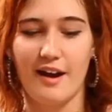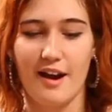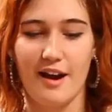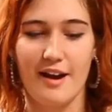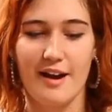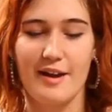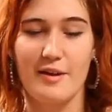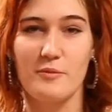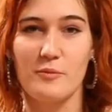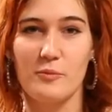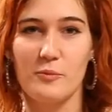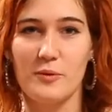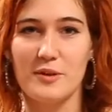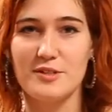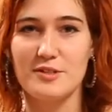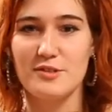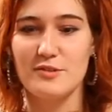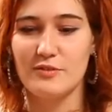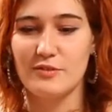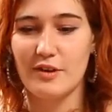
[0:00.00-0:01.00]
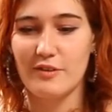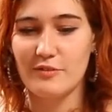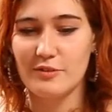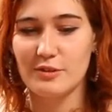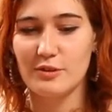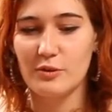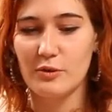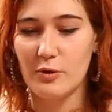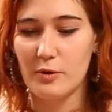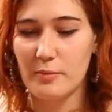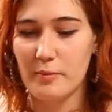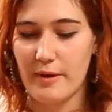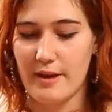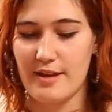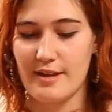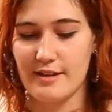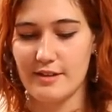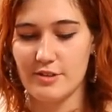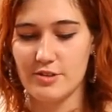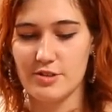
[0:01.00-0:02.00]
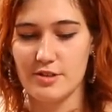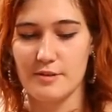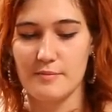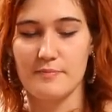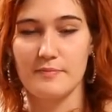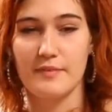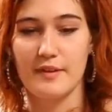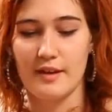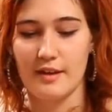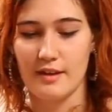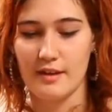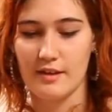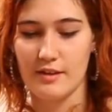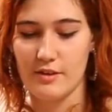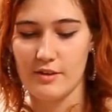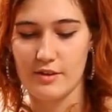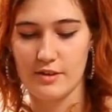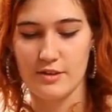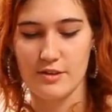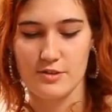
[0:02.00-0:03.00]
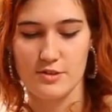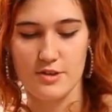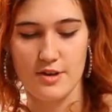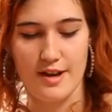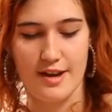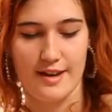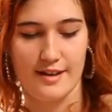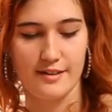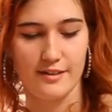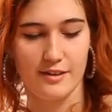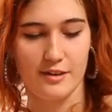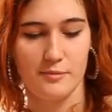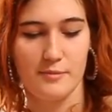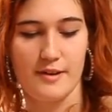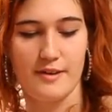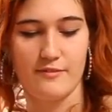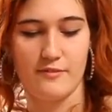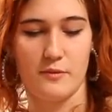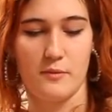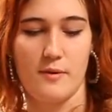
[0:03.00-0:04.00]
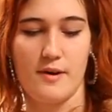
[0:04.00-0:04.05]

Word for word: All right, once you've covered the whole page, you can use your hand a little bit if you